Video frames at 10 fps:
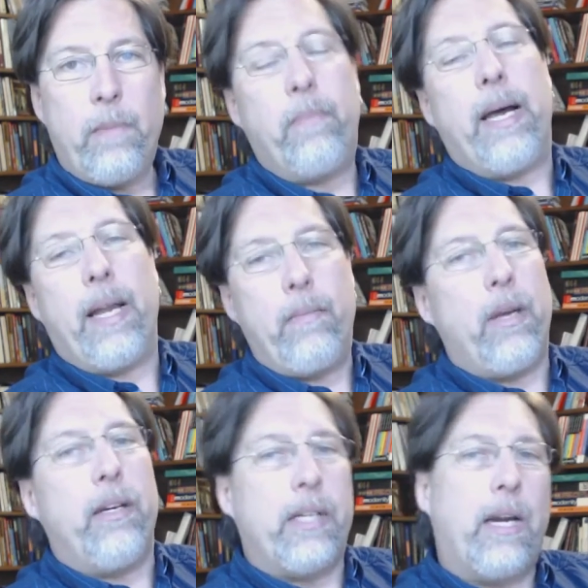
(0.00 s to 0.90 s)
But I'm
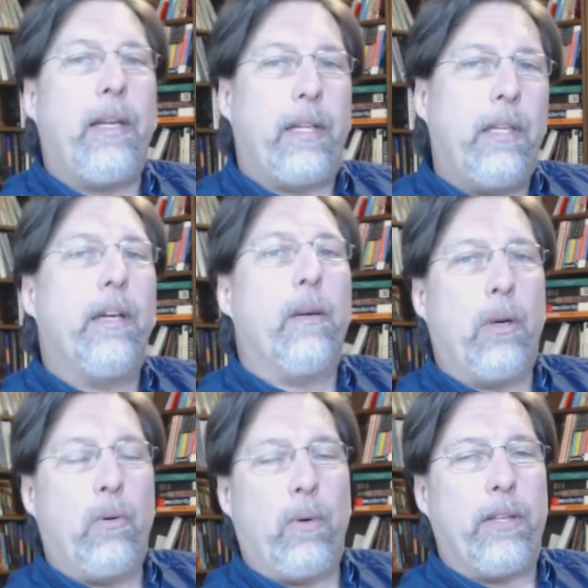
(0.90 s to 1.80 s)
not entirely clear
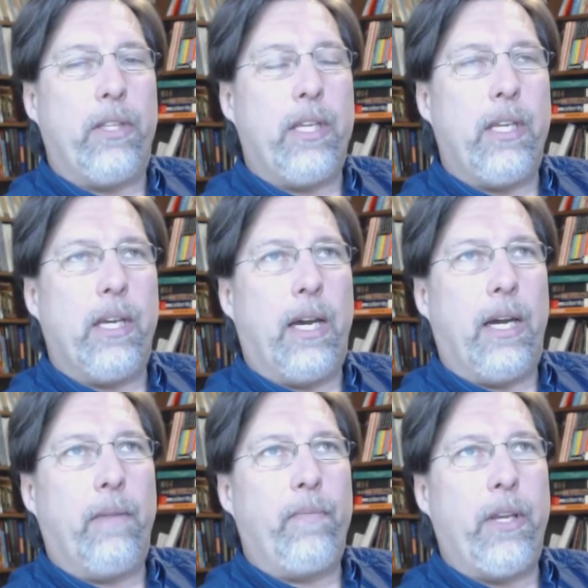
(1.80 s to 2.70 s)
about what the
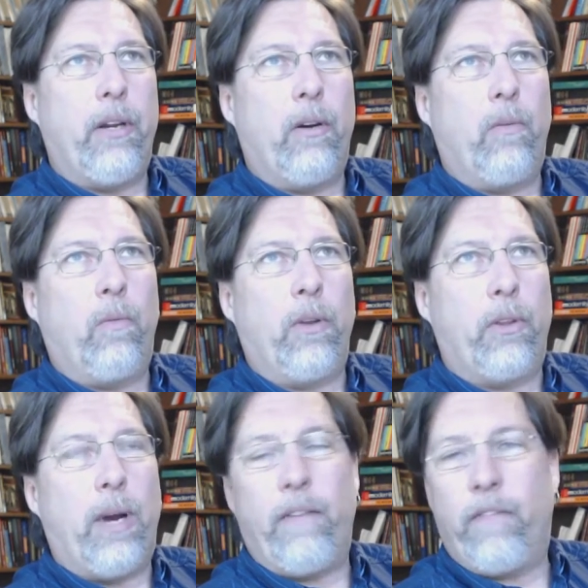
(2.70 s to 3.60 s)
what
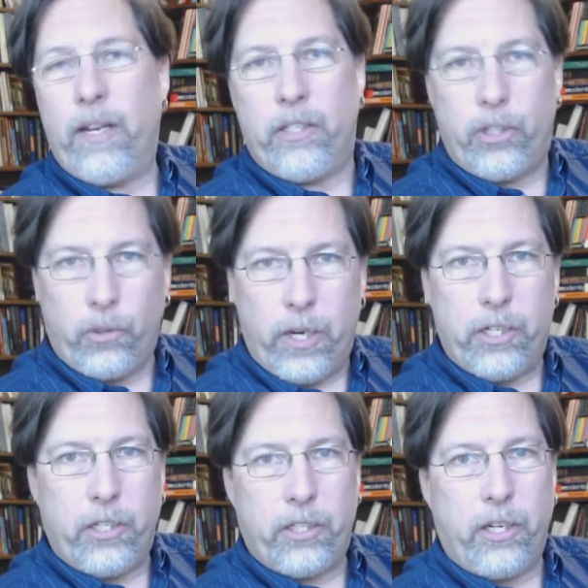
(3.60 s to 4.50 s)
the Wi-Fi
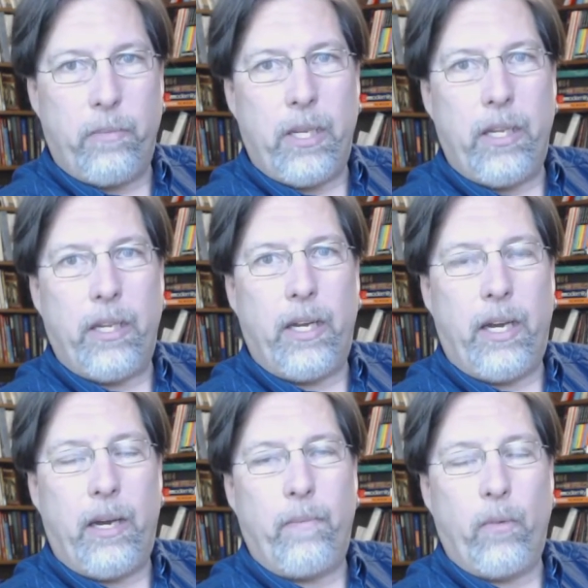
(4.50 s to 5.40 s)
situation is going to be
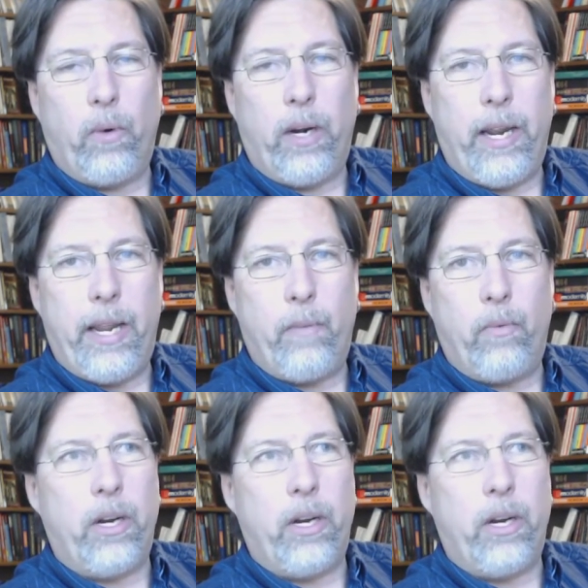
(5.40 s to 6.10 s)
where I am.